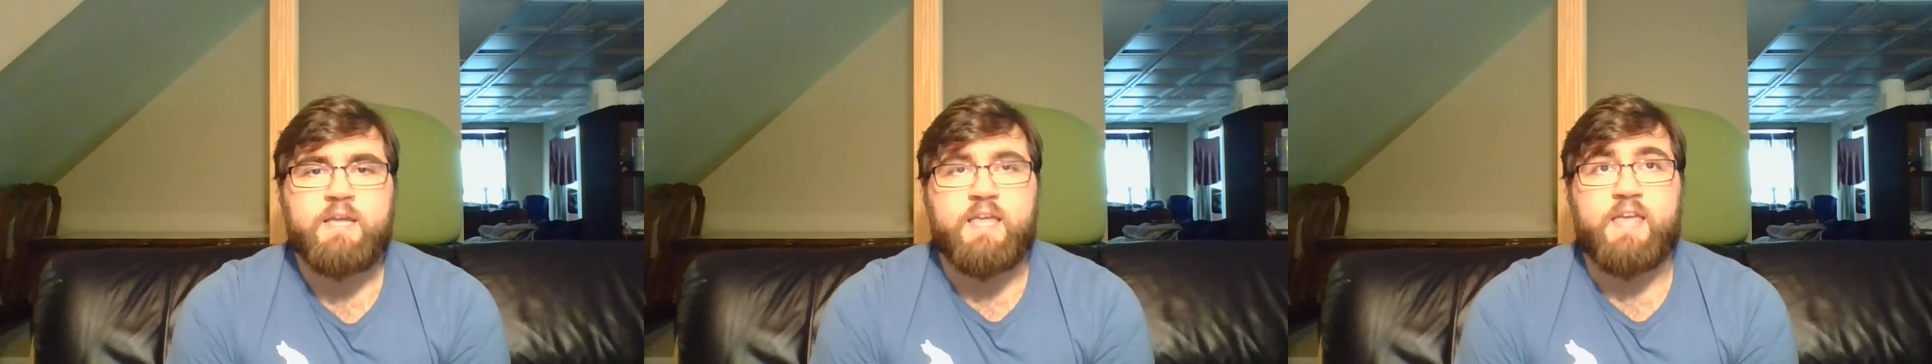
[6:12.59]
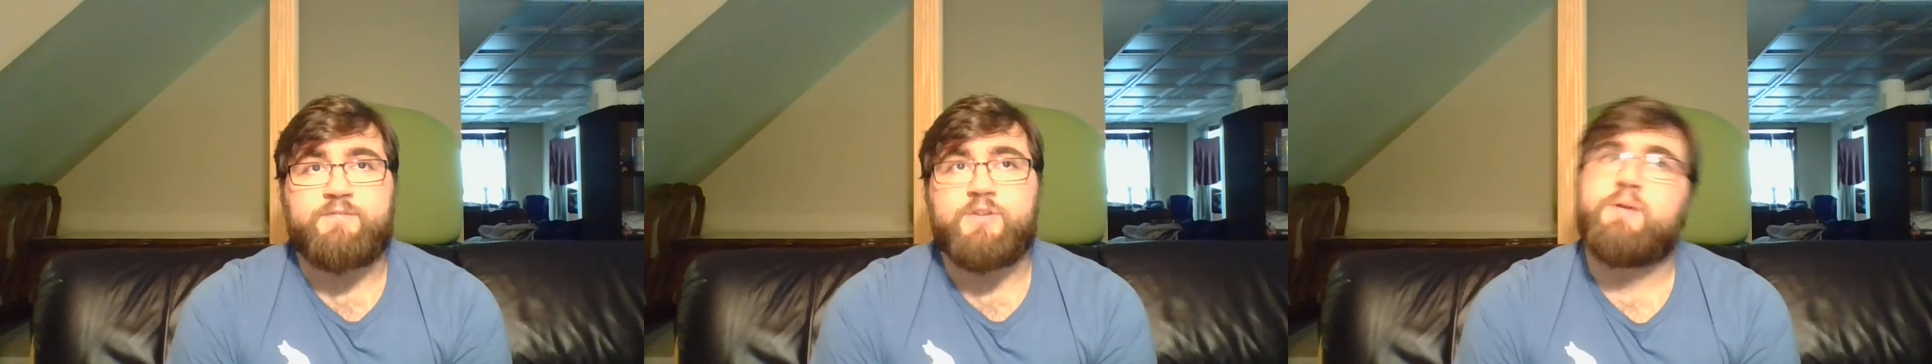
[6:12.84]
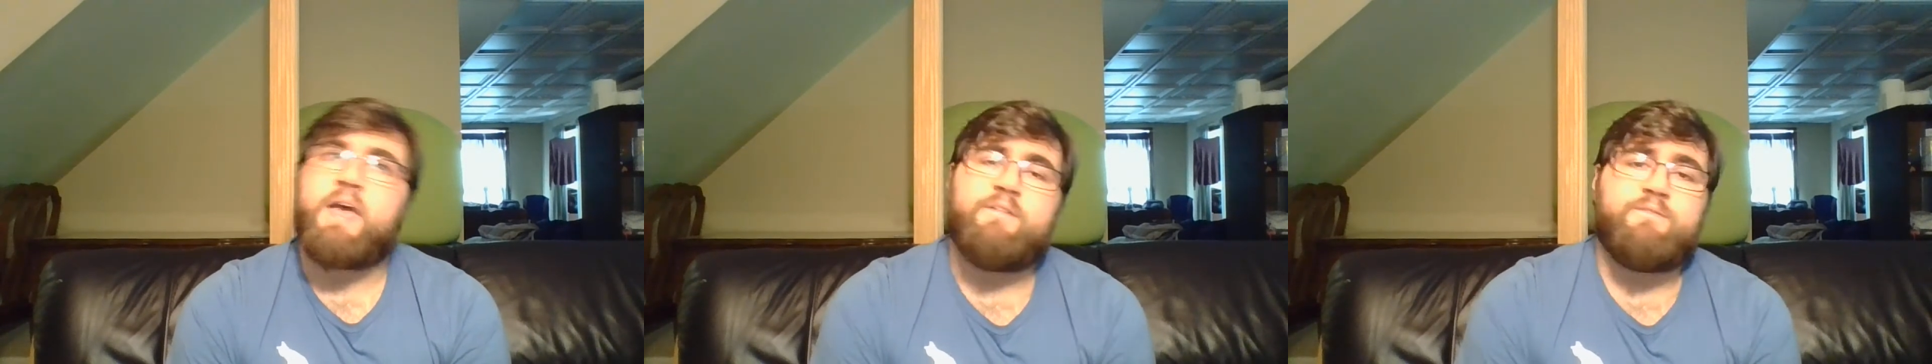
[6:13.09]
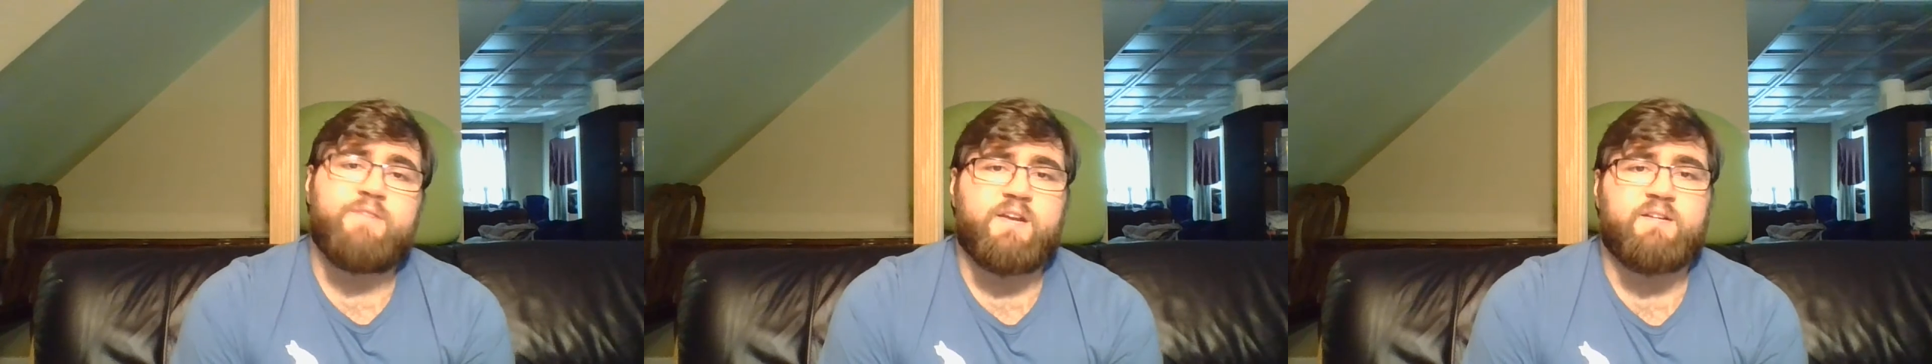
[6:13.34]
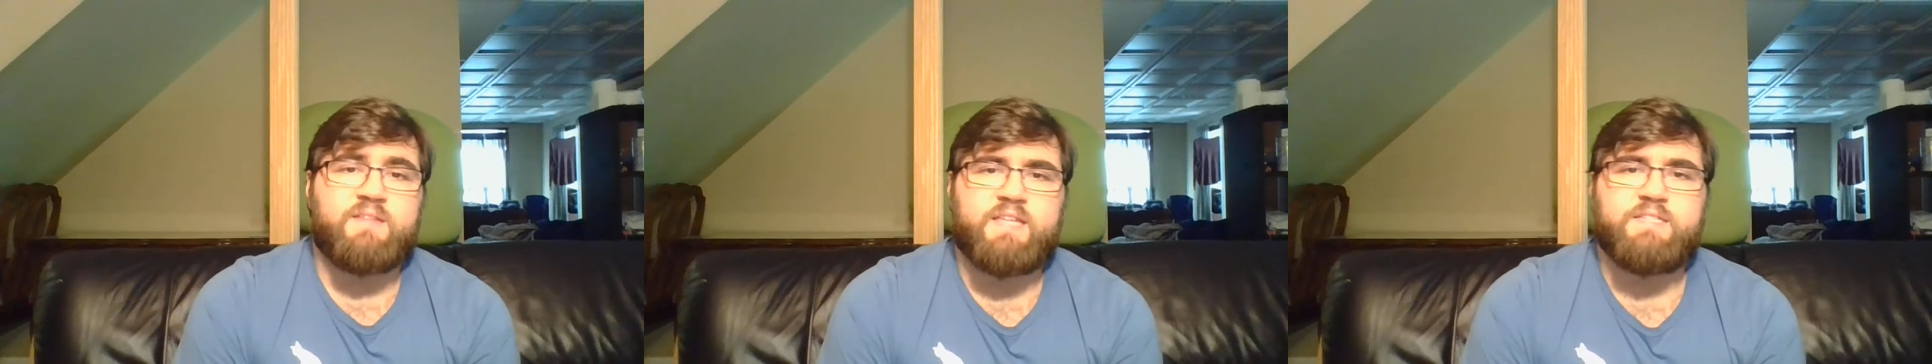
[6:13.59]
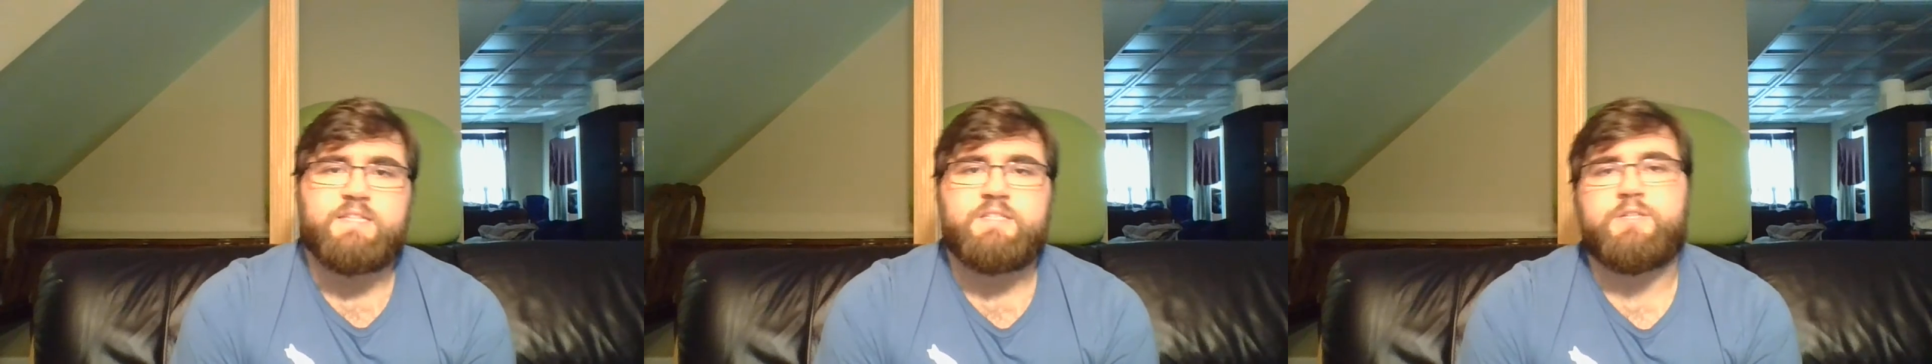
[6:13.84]
If you have VR
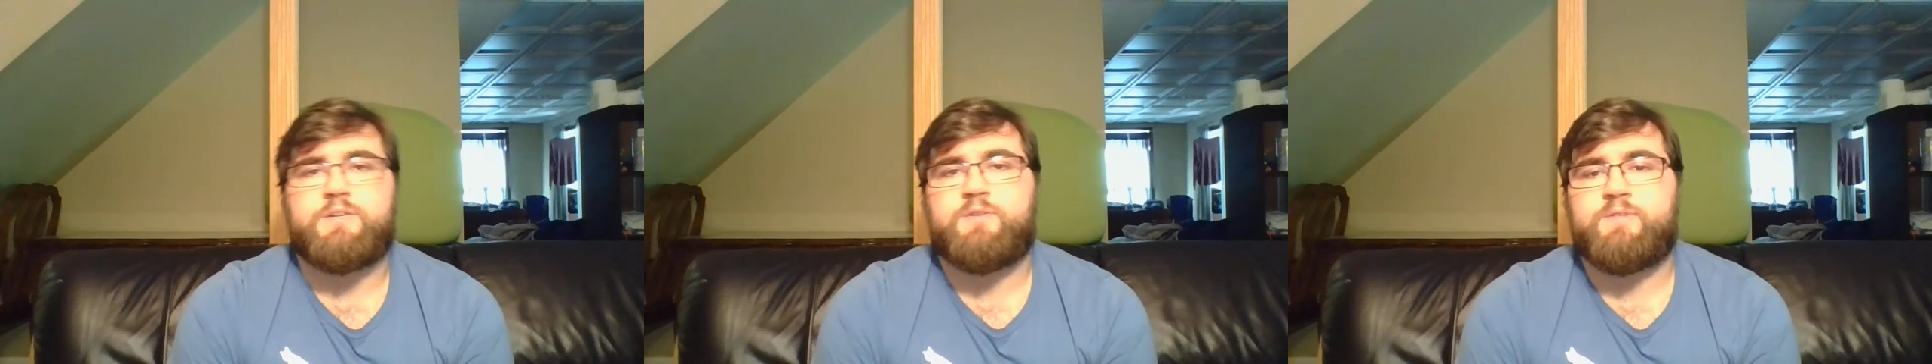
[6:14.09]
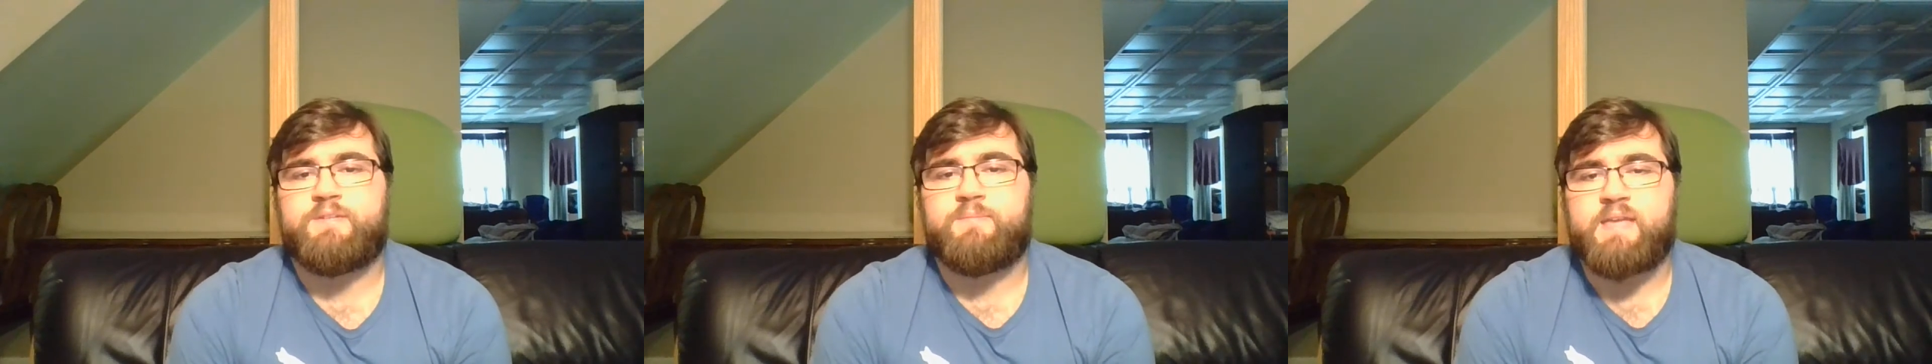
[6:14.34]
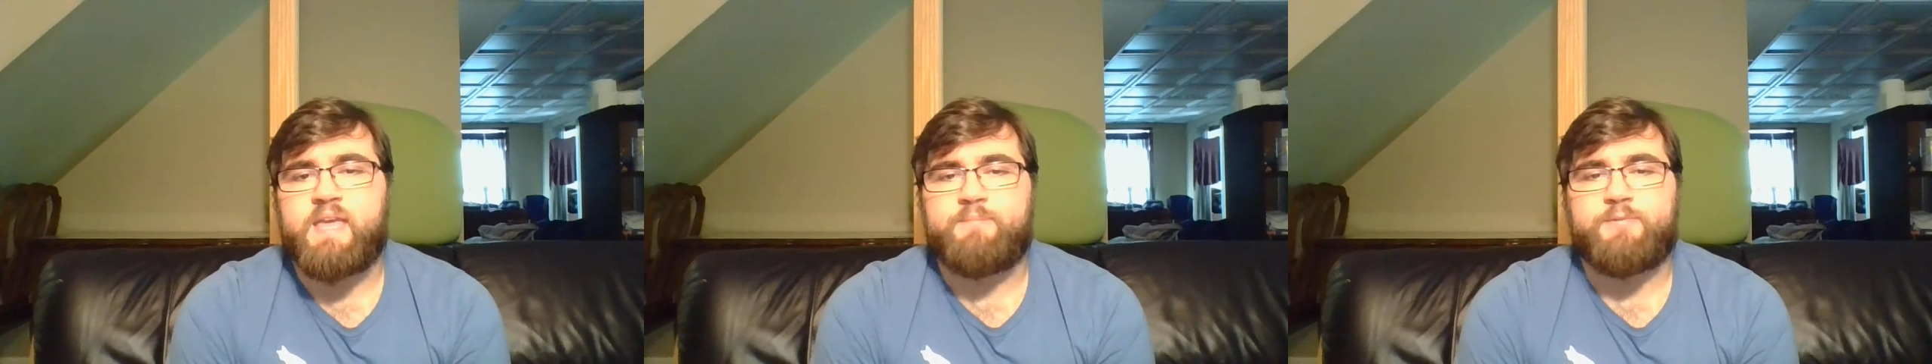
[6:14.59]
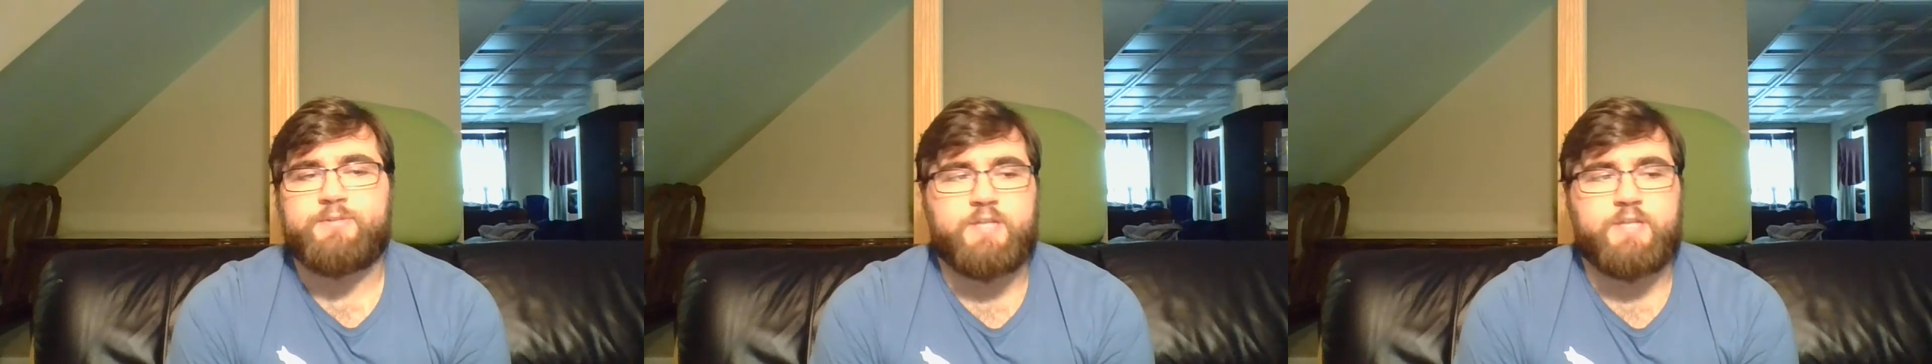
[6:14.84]
lenses, you're going to be able